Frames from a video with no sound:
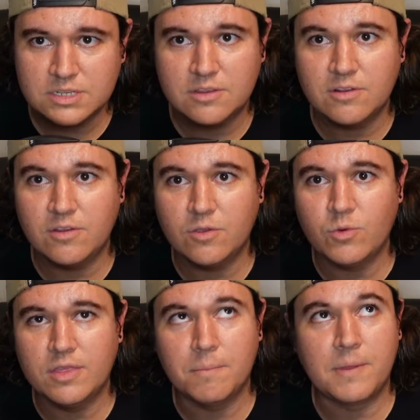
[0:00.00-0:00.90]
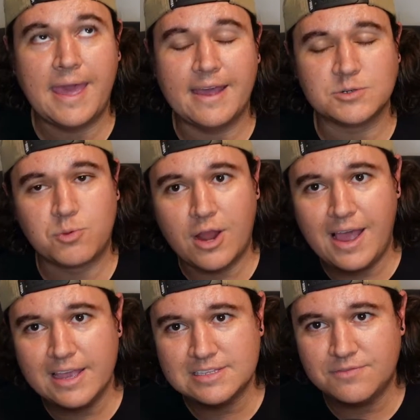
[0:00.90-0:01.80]
and you win the cash
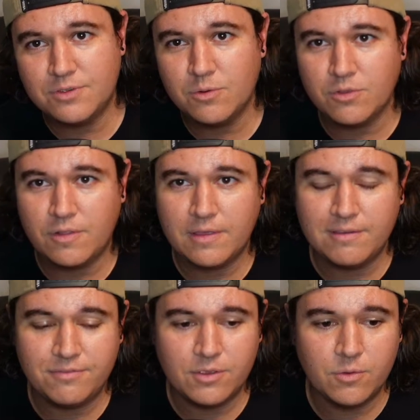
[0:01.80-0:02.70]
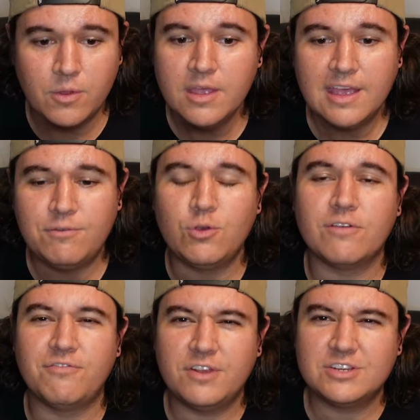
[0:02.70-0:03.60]
prize if you
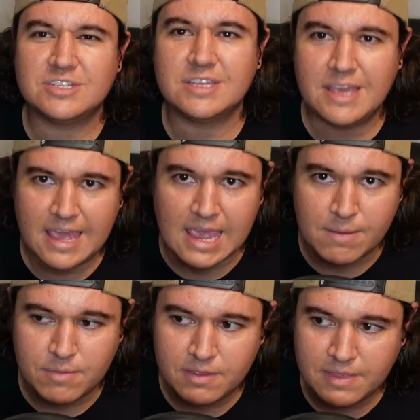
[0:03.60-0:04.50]
can finish the game.